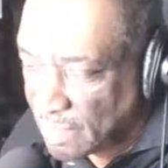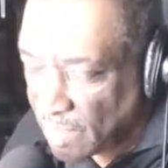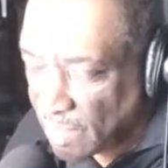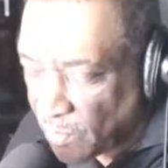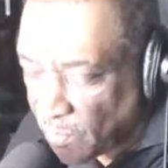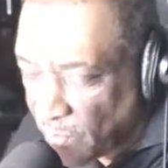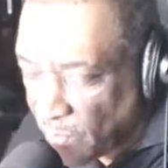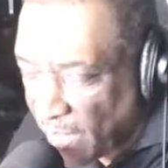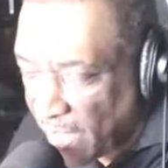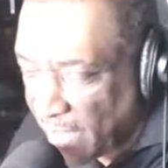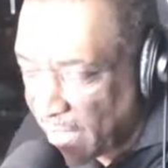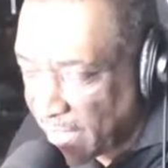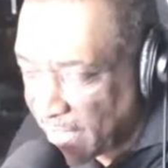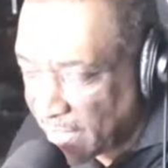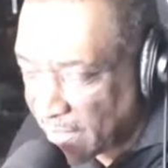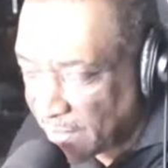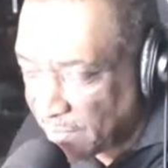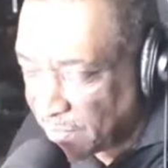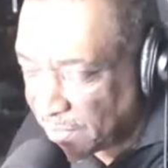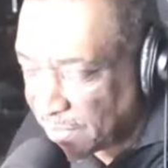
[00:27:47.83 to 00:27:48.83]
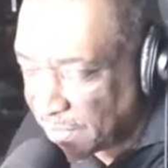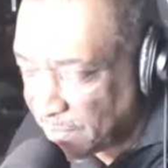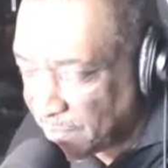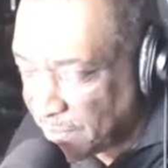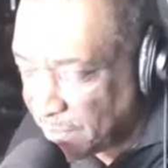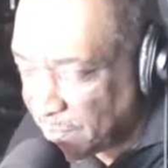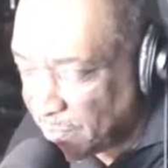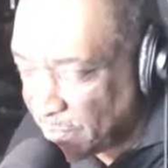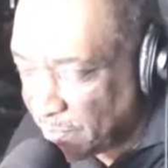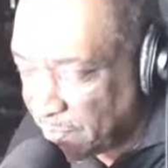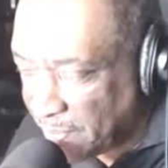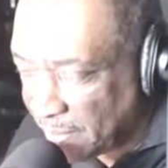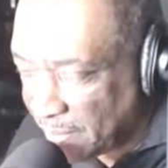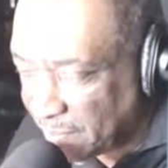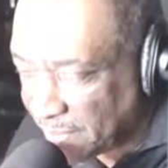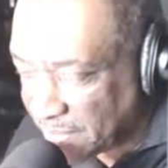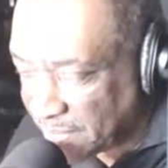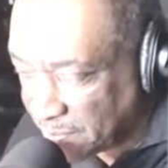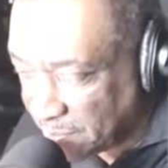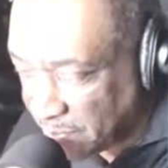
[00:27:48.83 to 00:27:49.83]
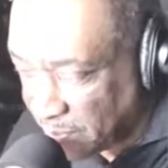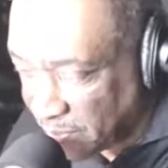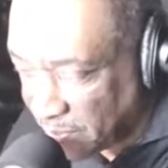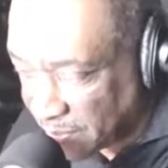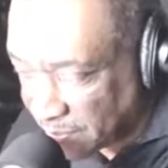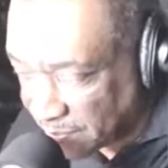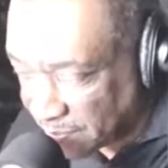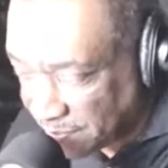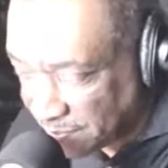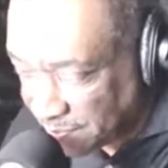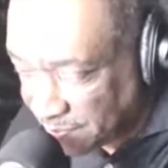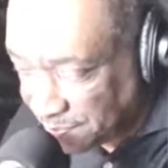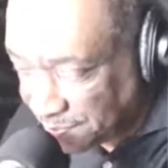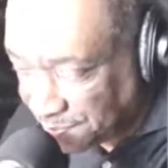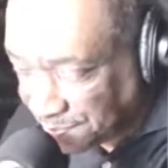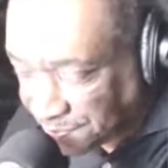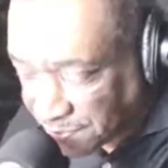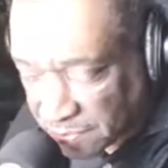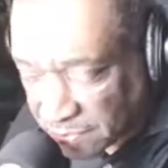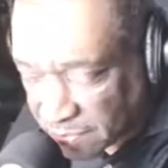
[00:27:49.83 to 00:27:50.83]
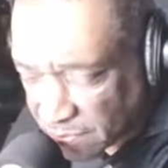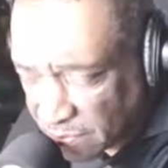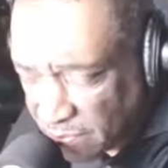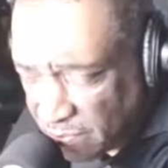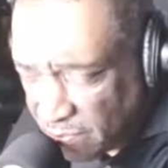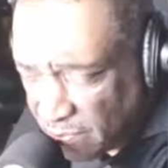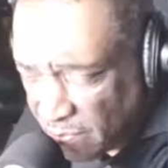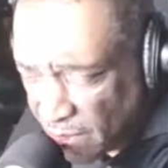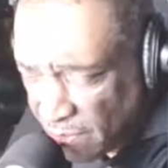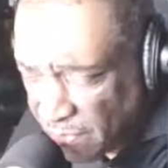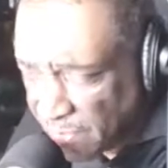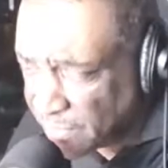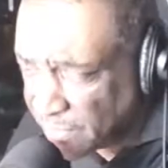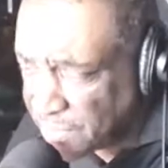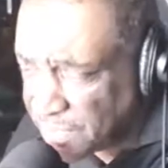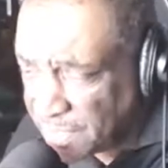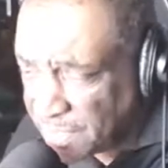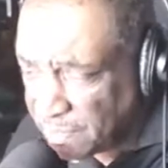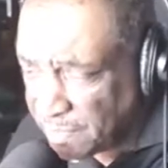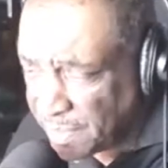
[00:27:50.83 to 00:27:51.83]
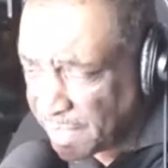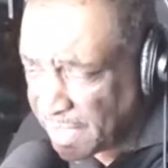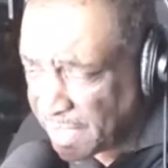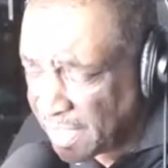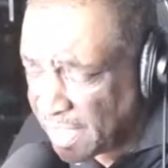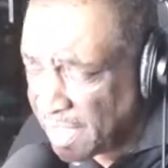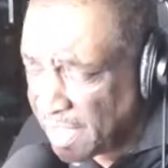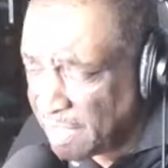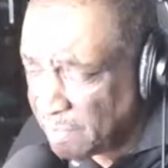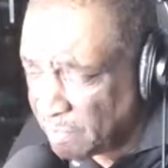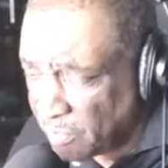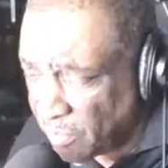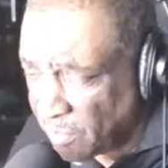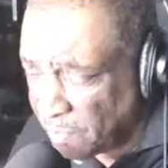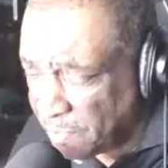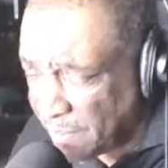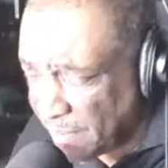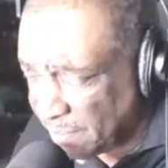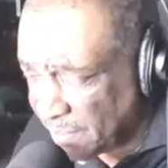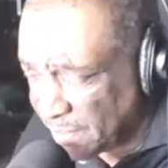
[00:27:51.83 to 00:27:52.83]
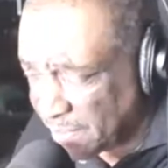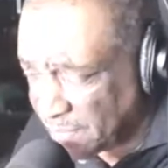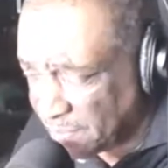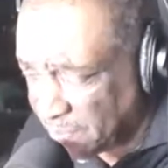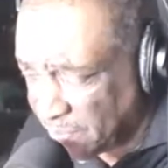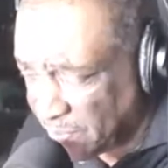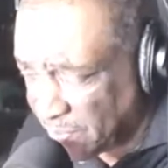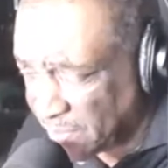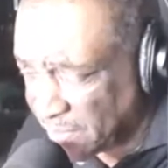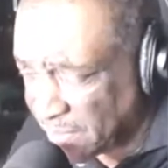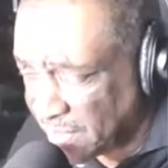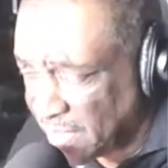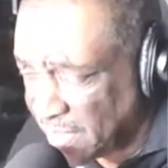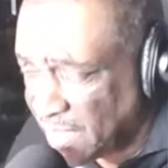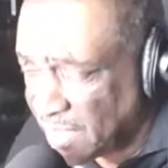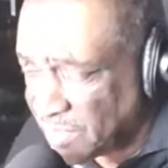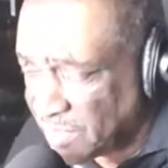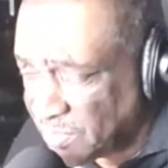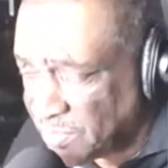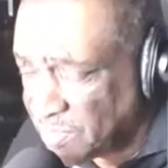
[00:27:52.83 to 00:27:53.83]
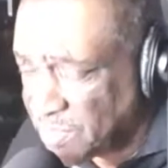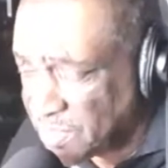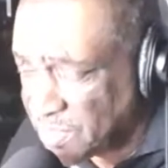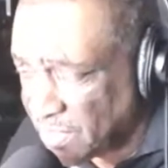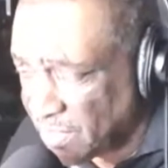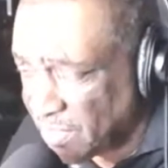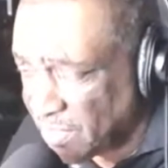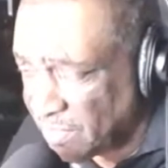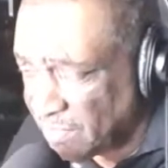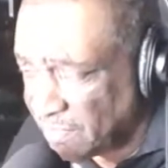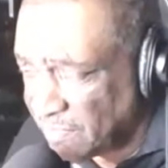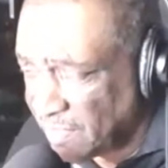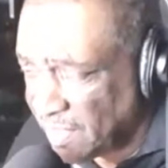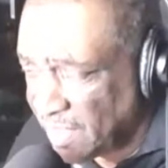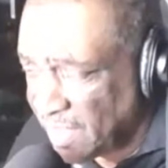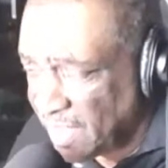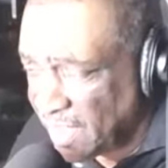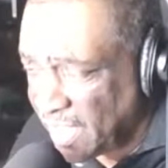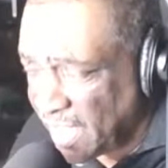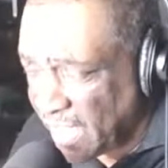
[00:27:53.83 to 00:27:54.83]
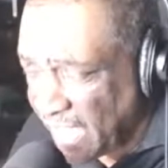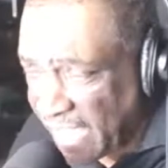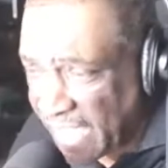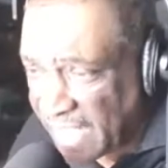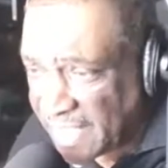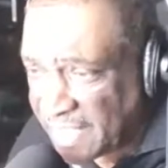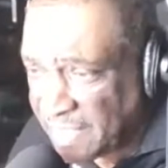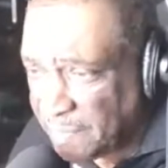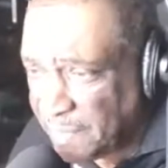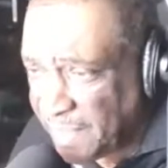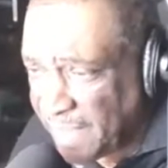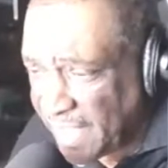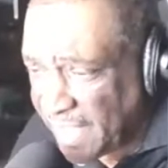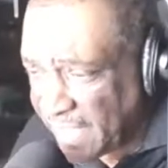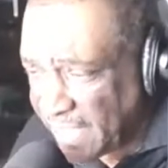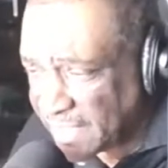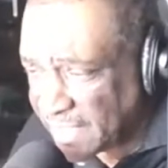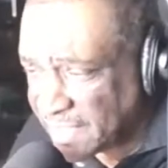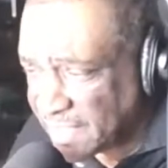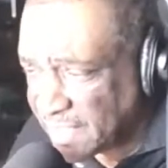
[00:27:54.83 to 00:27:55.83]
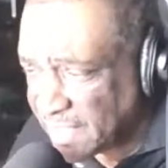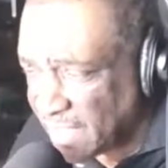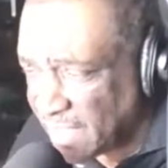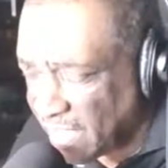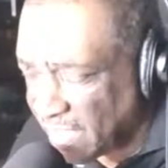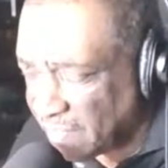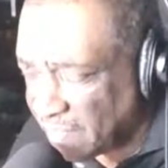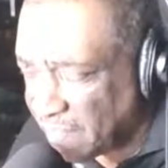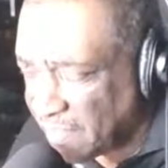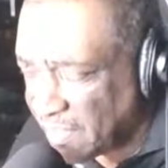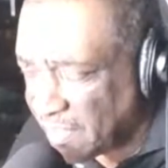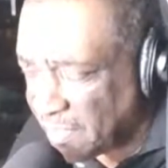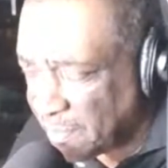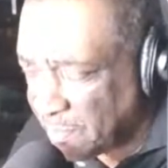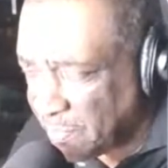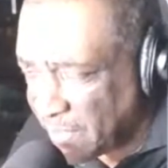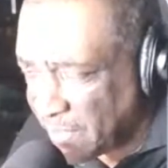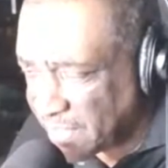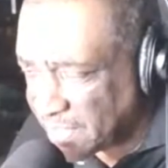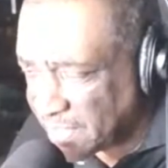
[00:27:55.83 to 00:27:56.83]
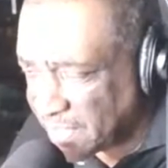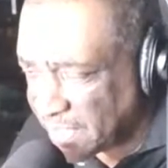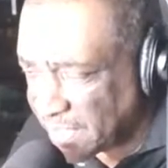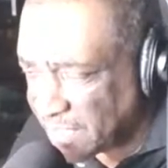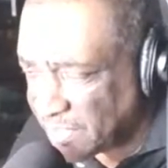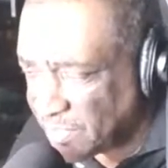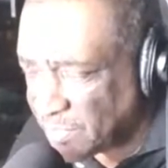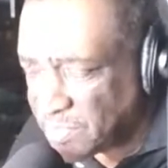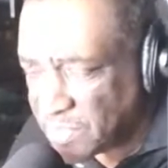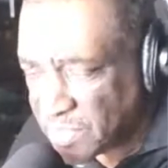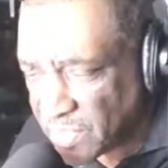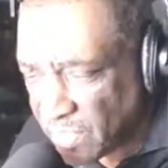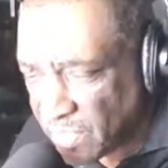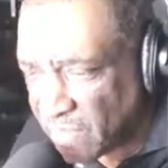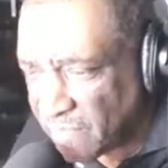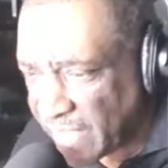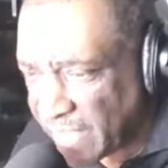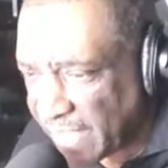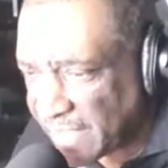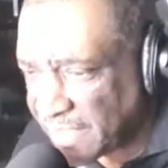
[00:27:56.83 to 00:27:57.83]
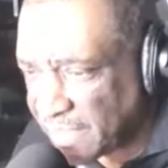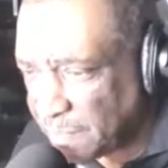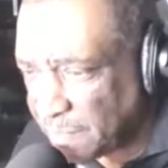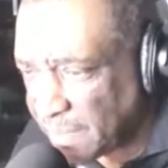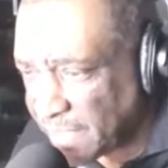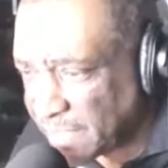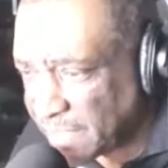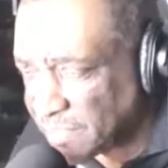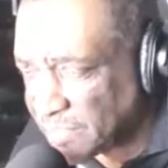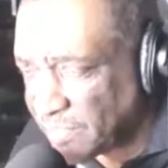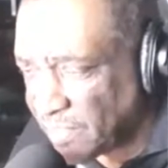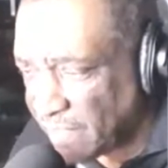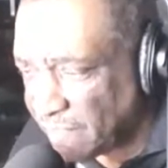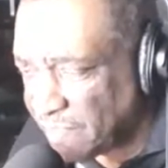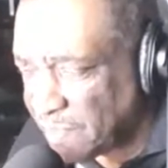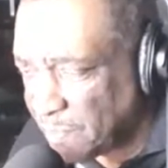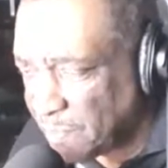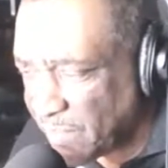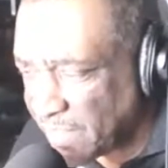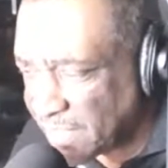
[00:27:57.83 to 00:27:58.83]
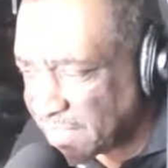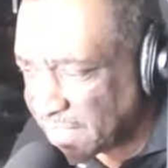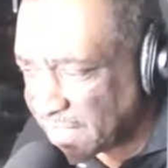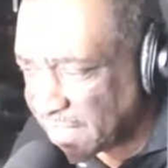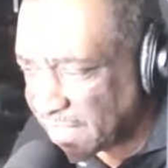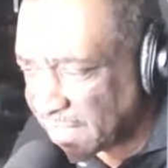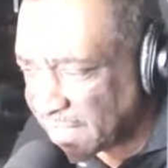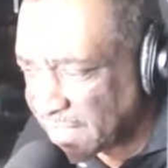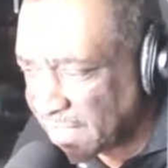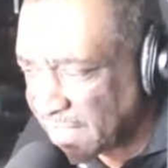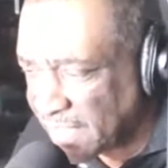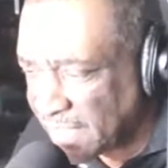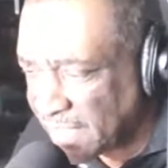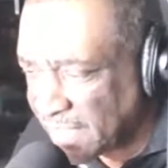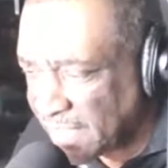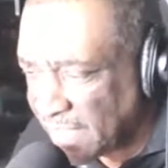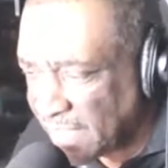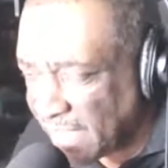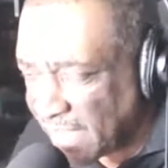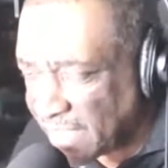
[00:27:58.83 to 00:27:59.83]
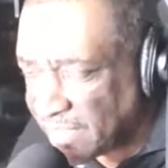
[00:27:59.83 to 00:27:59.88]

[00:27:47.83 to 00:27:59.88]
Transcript: Why would there be more public support? There shouldn't be more public support. You serve at the behest of the president. You serve at the pleasure of the president. And